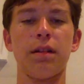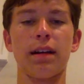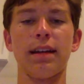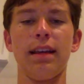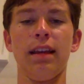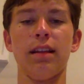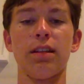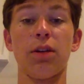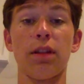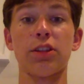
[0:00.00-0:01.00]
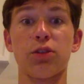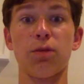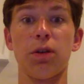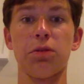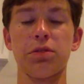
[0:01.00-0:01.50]
Not gonna eat it though. That's
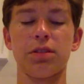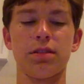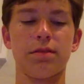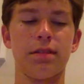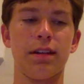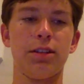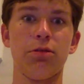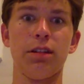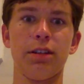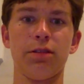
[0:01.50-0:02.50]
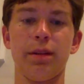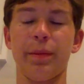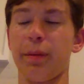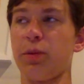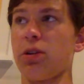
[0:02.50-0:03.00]
gross. I totally don't
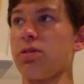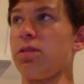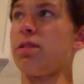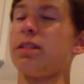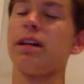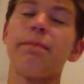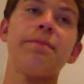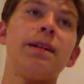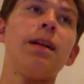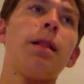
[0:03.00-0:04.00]
eat my boogers all the time.